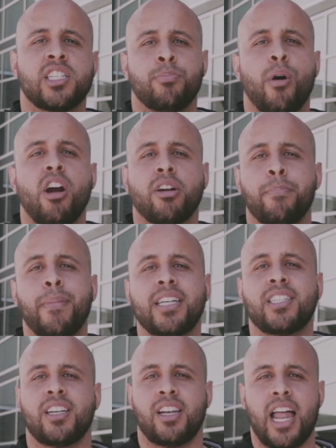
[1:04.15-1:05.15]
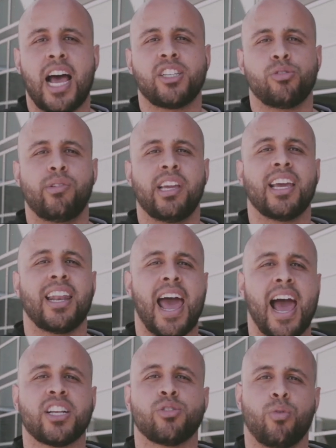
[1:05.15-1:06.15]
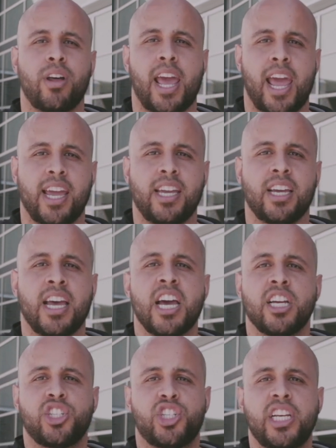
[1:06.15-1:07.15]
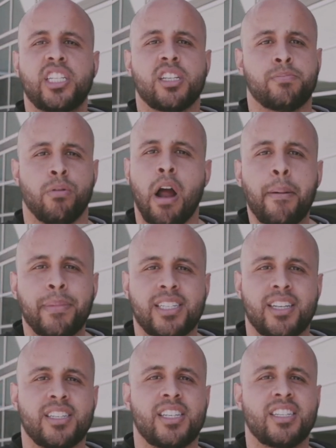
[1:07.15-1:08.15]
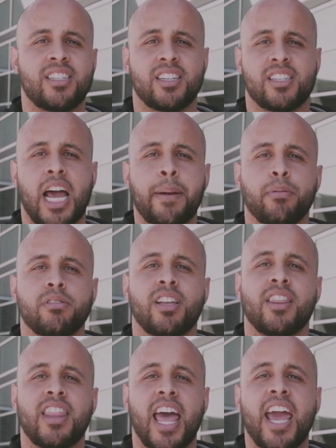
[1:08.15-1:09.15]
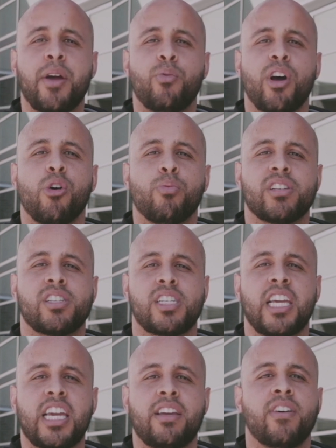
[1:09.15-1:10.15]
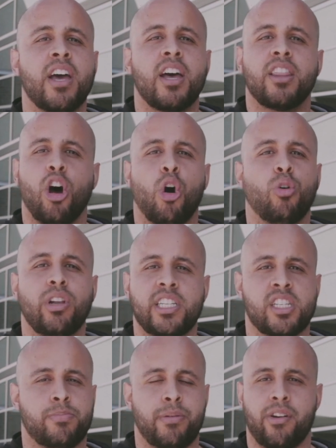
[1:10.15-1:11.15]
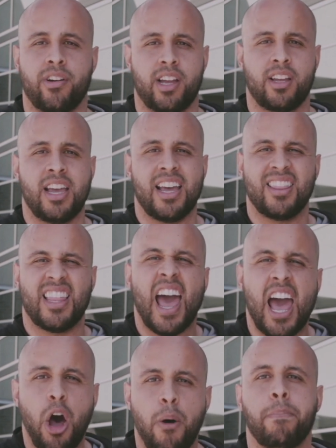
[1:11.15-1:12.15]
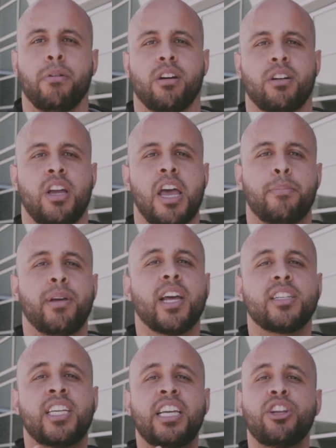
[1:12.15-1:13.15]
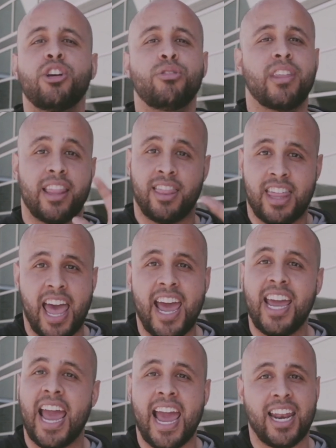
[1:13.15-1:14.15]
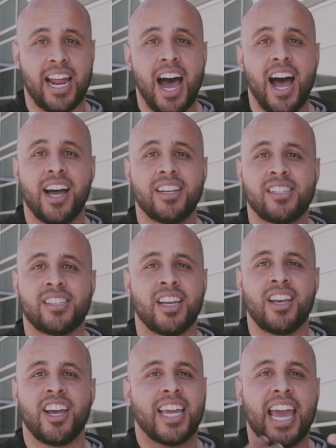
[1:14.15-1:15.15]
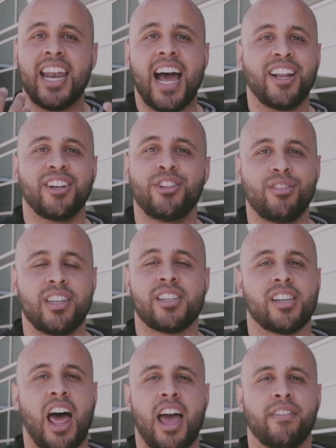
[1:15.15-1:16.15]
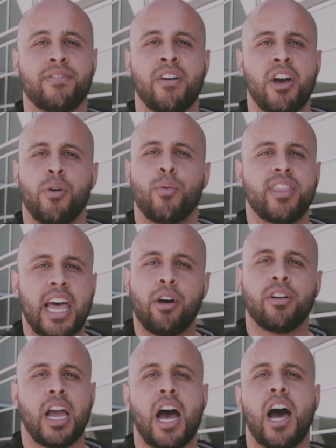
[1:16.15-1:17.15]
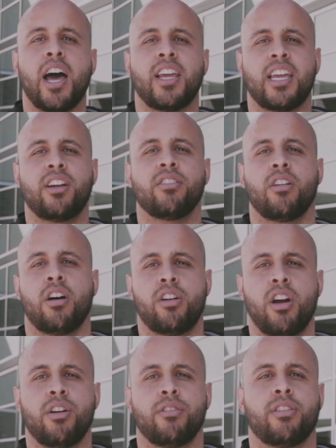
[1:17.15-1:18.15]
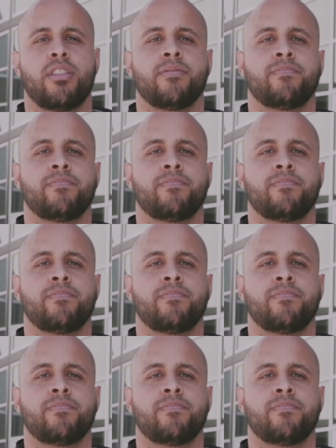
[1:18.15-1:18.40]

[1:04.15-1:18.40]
Mark mentioned last week in Acts 1:8, Jesus promises his disciples that they will receive the Holy Spirit, the Helper, because he knew that they and us cannot do this life without God here on earth.